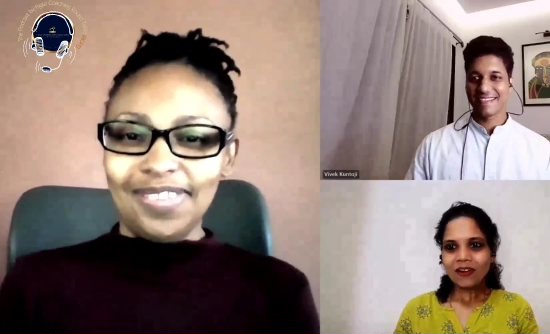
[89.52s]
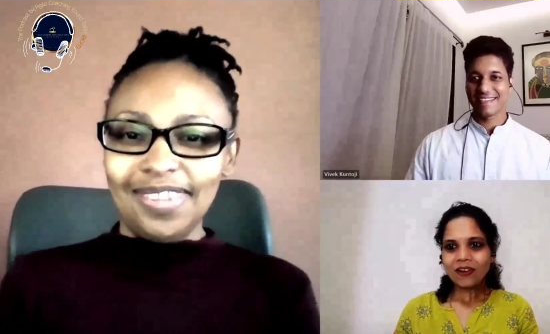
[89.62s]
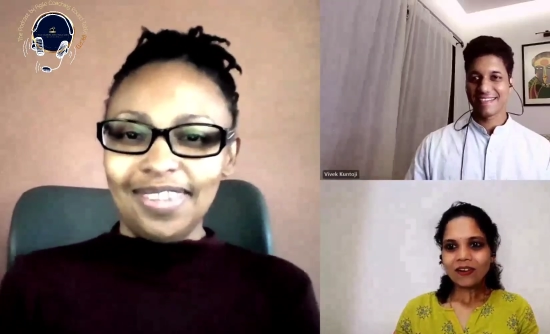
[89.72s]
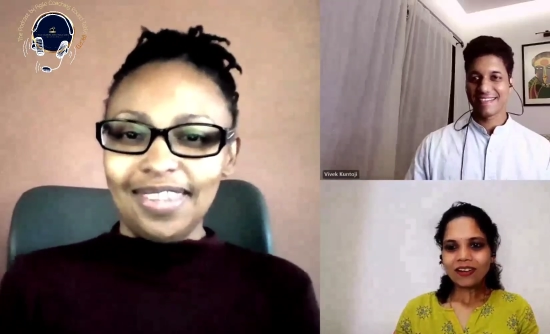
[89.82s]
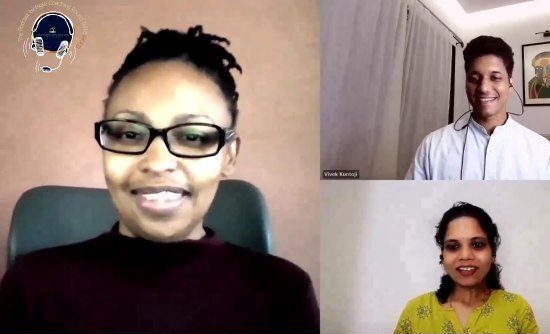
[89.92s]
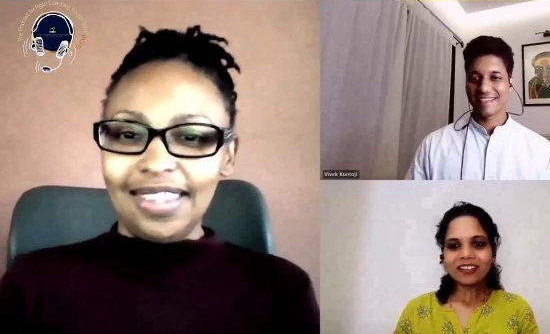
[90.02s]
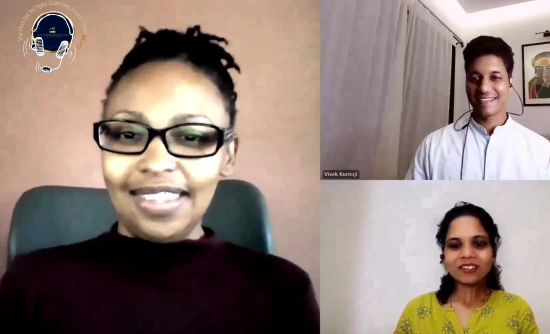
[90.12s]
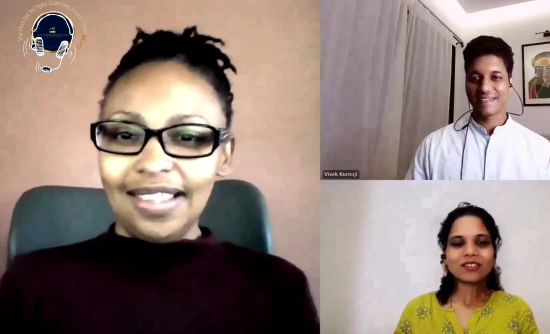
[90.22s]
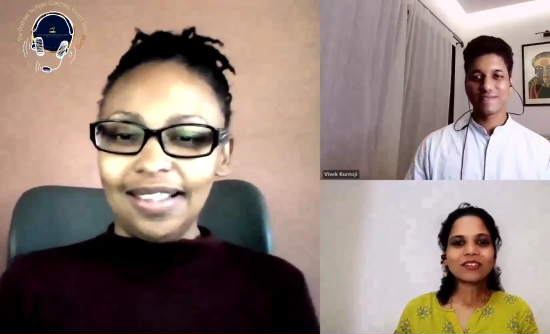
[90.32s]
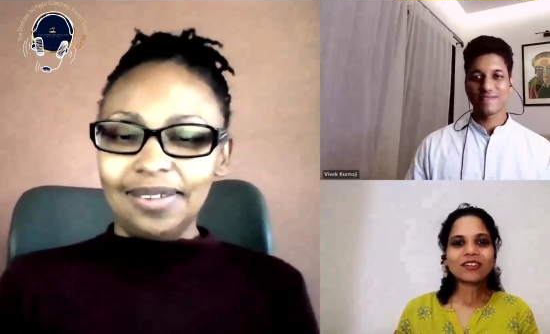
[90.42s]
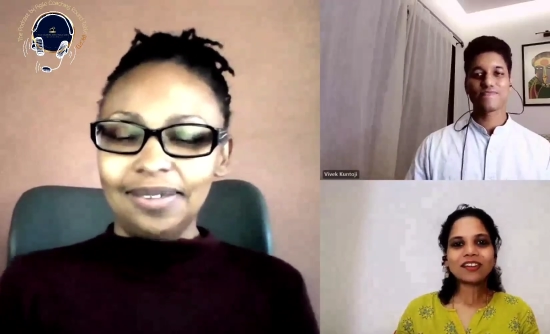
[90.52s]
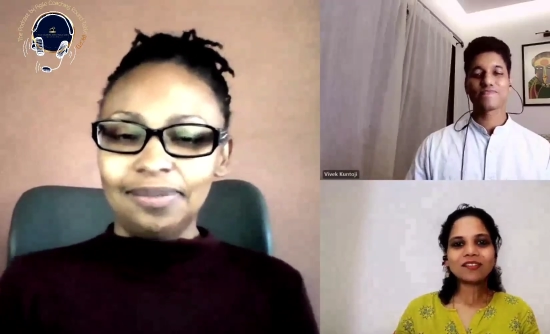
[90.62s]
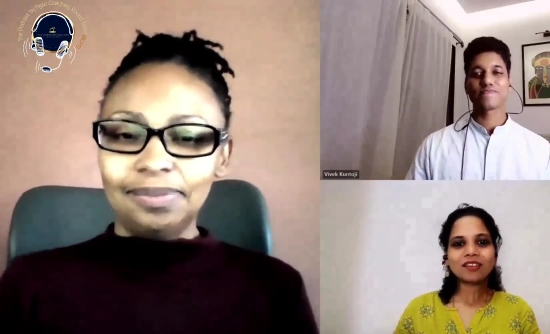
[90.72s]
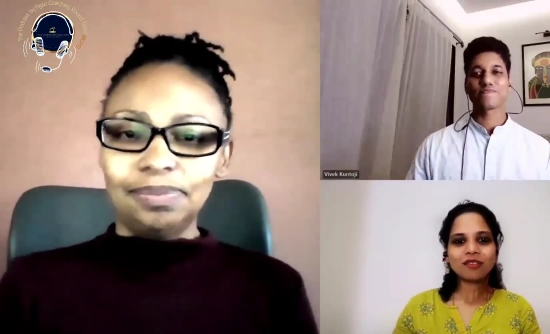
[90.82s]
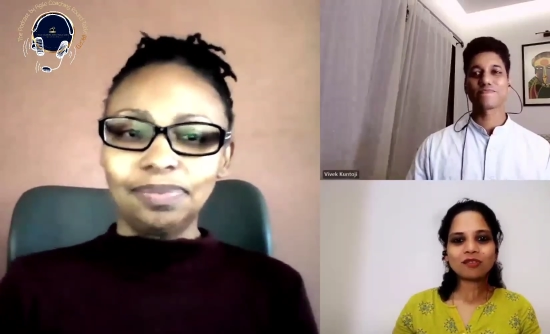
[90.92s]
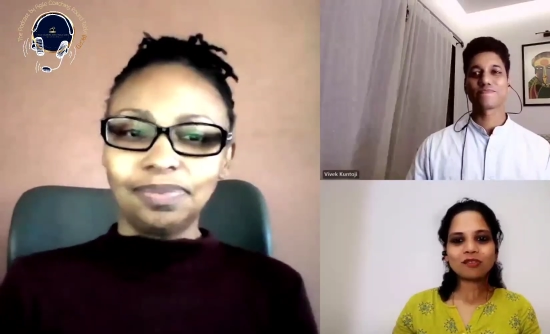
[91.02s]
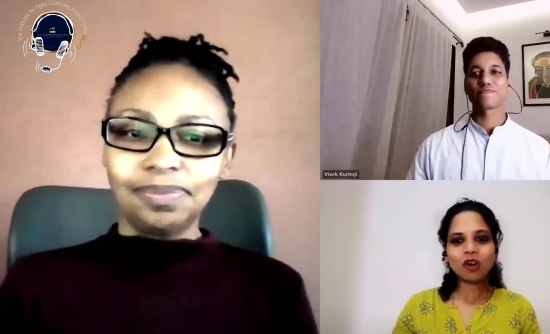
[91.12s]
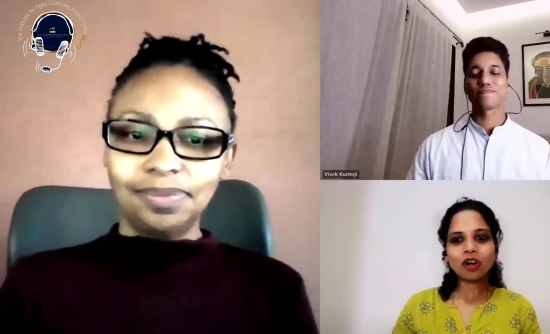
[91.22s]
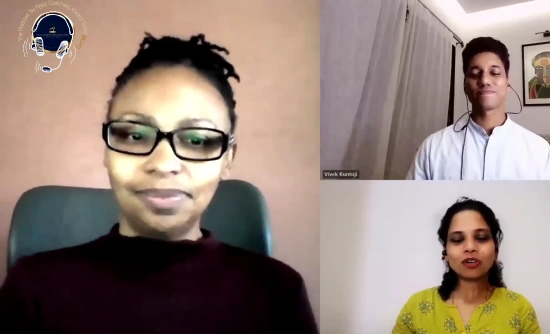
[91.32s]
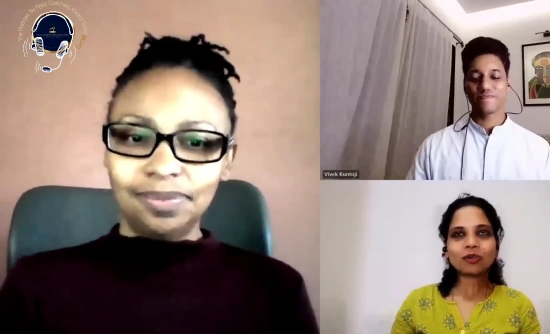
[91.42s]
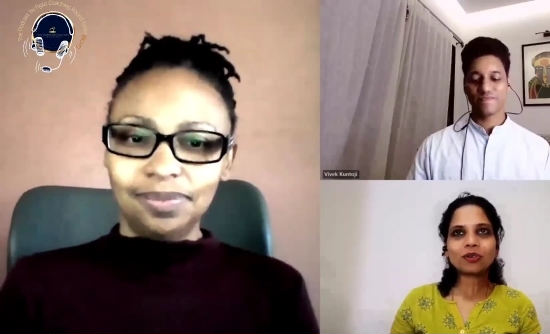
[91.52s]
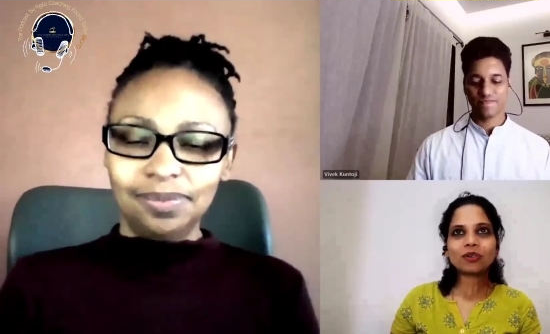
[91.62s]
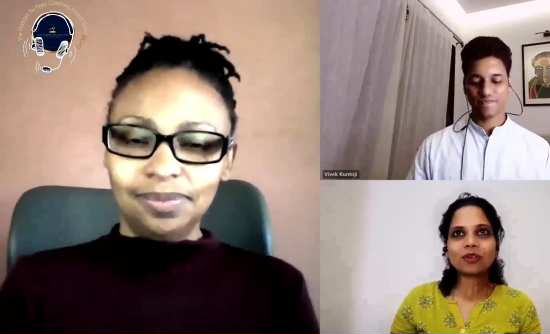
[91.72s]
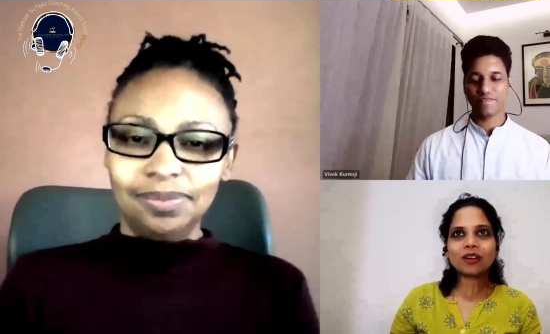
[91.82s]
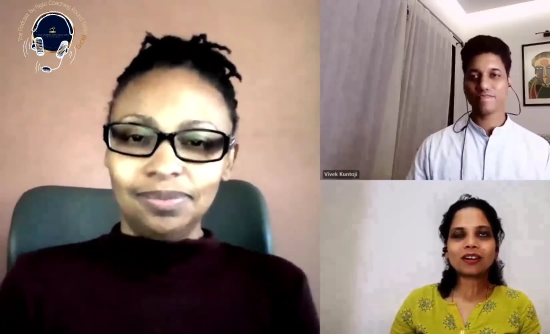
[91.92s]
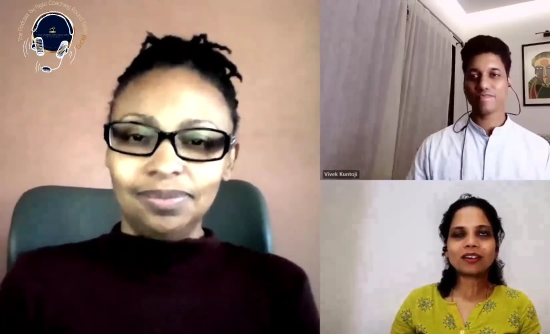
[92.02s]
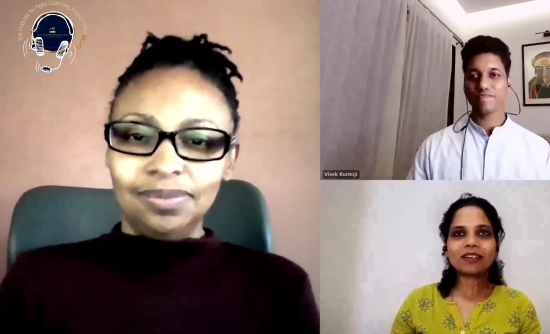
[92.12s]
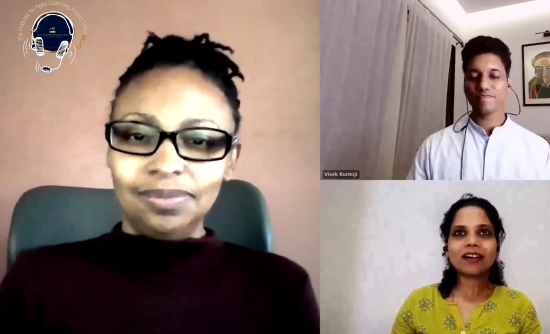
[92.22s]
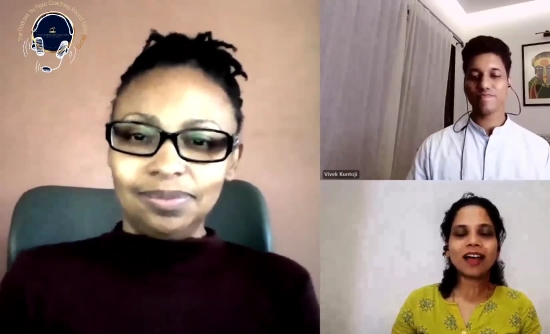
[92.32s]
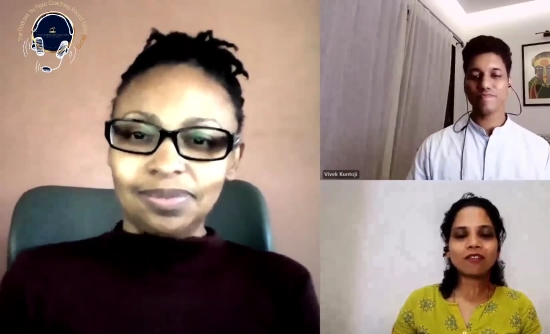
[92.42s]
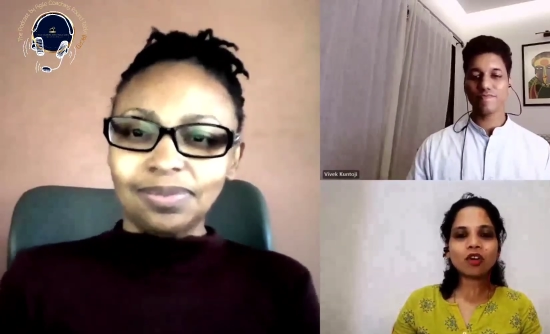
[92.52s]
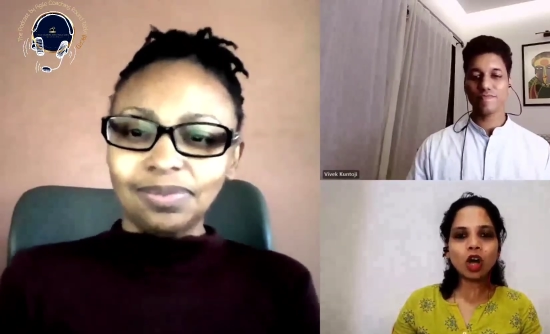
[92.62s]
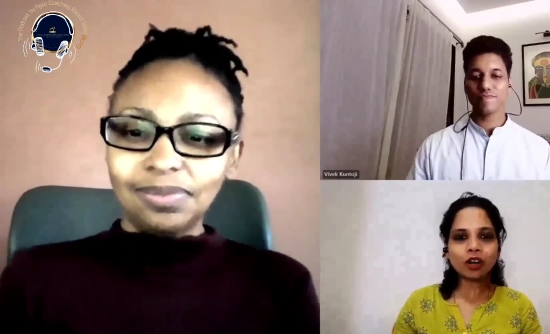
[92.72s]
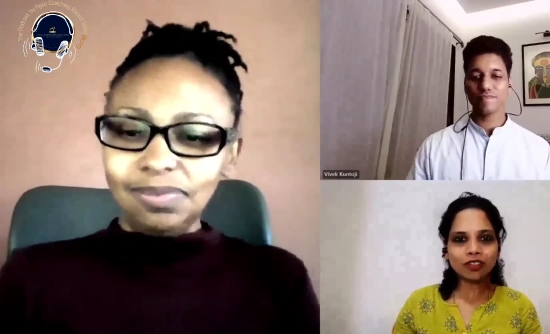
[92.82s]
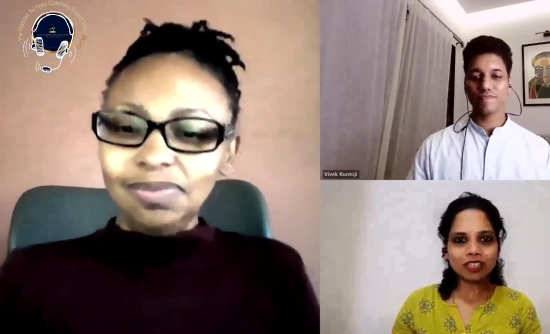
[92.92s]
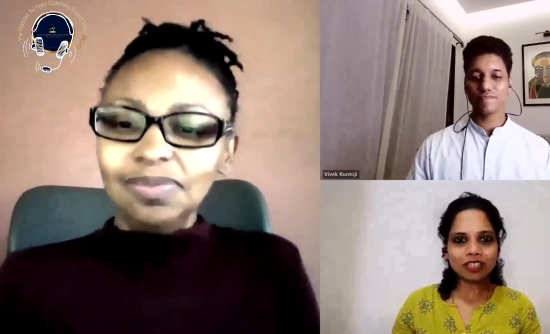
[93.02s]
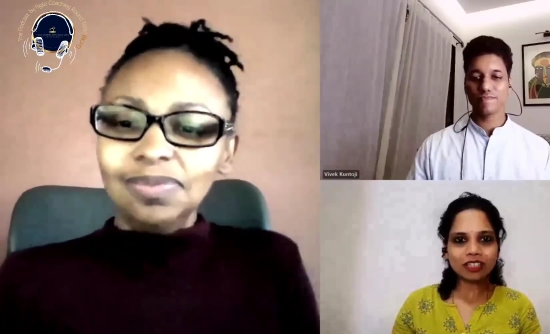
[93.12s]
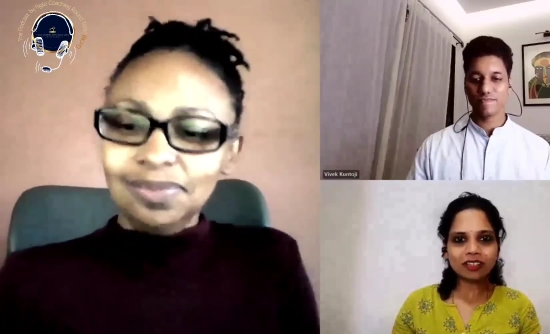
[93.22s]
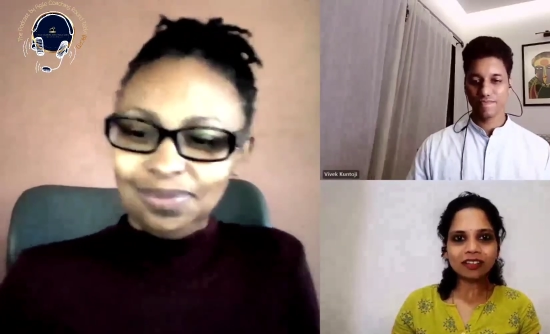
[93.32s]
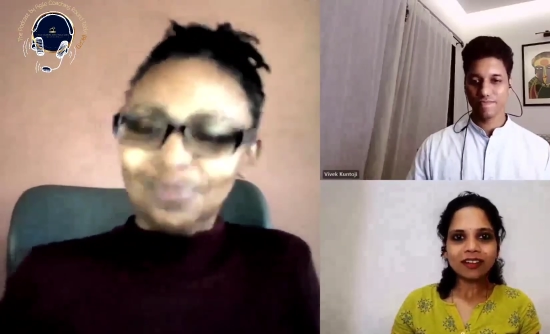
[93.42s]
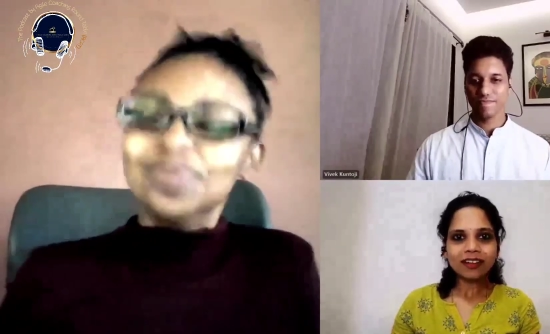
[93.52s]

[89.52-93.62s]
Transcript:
Speaker 1: Okay, so today we would want to have a conversation